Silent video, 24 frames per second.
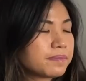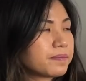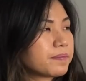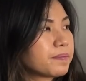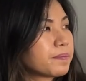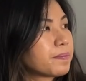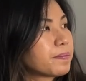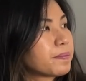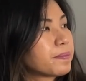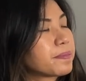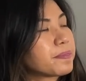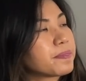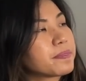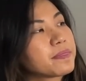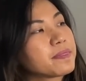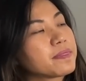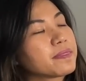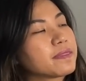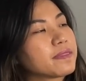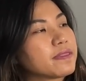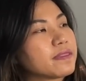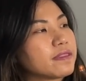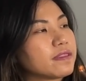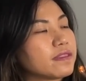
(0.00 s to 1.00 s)

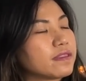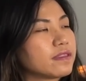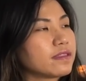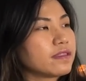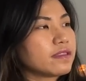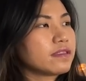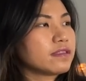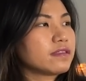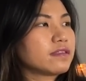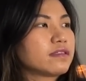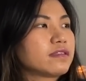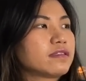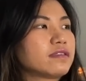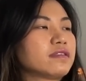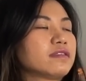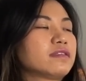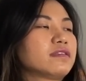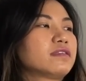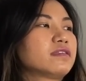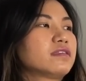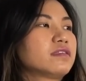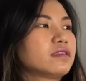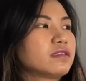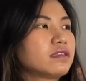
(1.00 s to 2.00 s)

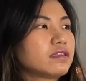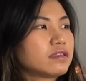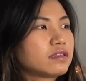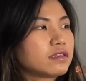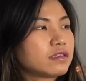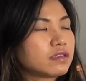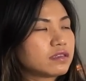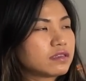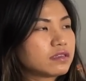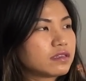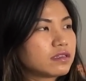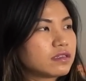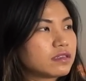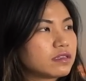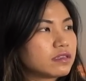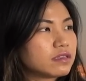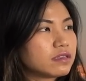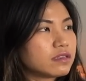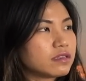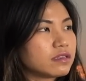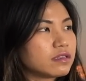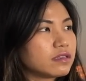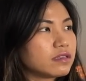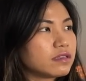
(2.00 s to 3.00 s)

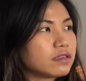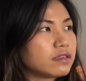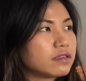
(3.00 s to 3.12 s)
(not speaking)